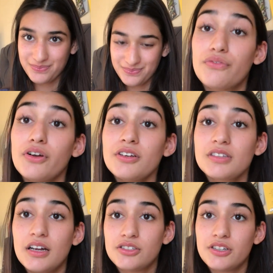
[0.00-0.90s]
the
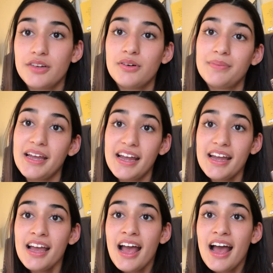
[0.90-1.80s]
first country will
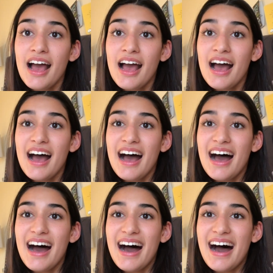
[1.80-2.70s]
be
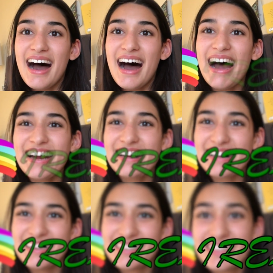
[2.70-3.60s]

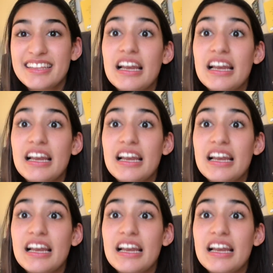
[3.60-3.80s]
Ireland.